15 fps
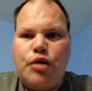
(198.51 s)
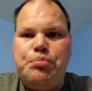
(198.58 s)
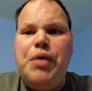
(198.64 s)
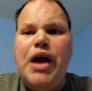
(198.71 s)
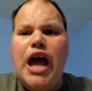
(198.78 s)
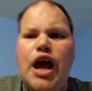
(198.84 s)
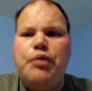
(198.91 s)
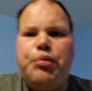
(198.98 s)

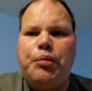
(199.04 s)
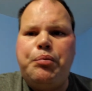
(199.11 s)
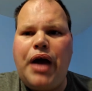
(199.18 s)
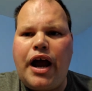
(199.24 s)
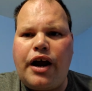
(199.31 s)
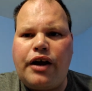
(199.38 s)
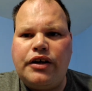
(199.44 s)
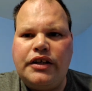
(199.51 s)
Be
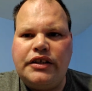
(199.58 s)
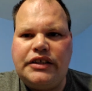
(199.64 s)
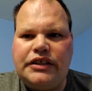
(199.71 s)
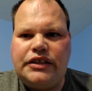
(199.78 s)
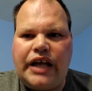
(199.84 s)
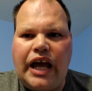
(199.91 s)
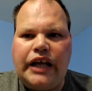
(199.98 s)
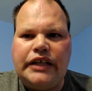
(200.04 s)
prepared.
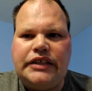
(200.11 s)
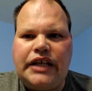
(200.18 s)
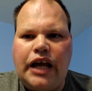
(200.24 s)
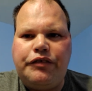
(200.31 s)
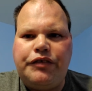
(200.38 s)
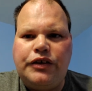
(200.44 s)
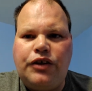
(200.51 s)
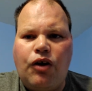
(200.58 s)
Stay
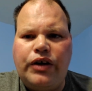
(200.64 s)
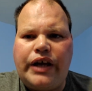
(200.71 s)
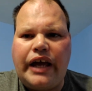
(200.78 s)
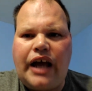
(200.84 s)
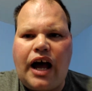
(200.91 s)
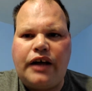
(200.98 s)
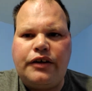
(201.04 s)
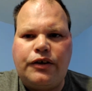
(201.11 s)
safe. Don't get
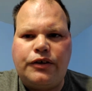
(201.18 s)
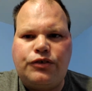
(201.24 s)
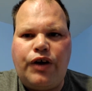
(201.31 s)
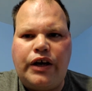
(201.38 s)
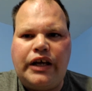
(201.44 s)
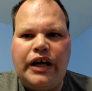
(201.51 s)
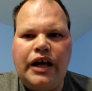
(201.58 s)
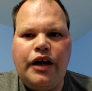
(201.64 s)
caught in an
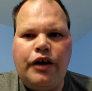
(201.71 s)
earthquake.